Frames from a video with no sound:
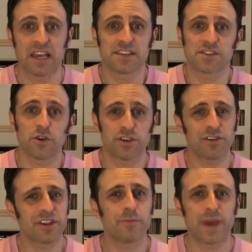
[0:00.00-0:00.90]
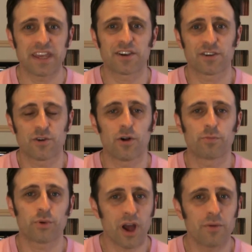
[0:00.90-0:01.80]
so you're going to make your
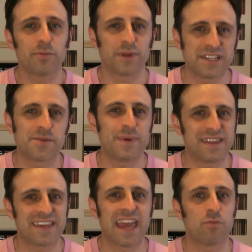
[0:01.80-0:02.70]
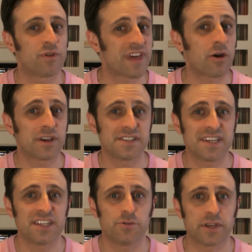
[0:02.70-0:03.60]
goal probably to beat the game without
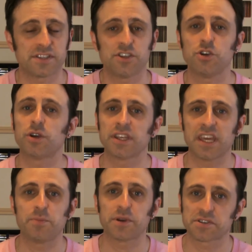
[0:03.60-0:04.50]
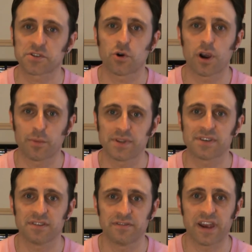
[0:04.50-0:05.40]
continuing so you can keep your score up
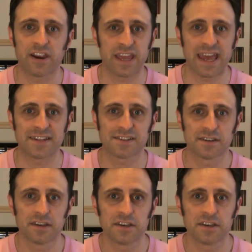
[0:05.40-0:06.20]
until the very end.